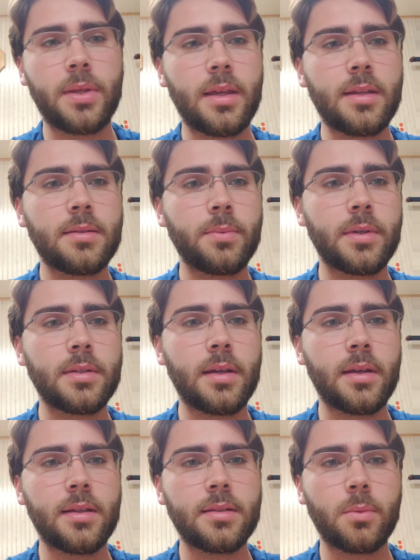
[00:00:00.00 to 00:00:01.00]
piece was
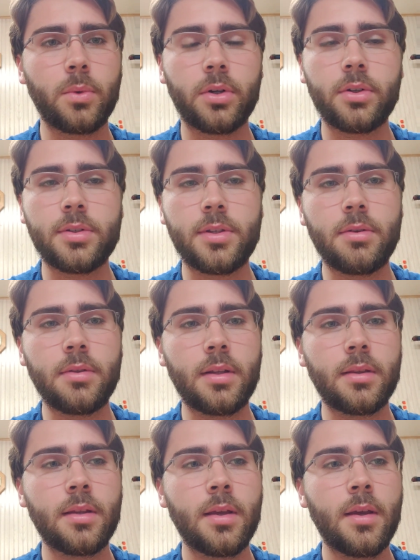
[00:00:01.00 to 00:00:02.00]
it's a workers'
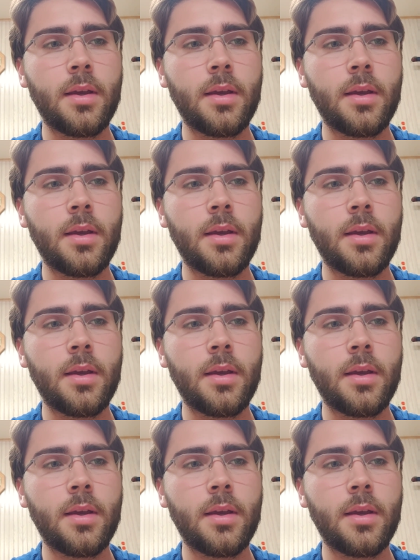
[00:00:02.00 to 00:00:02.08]
union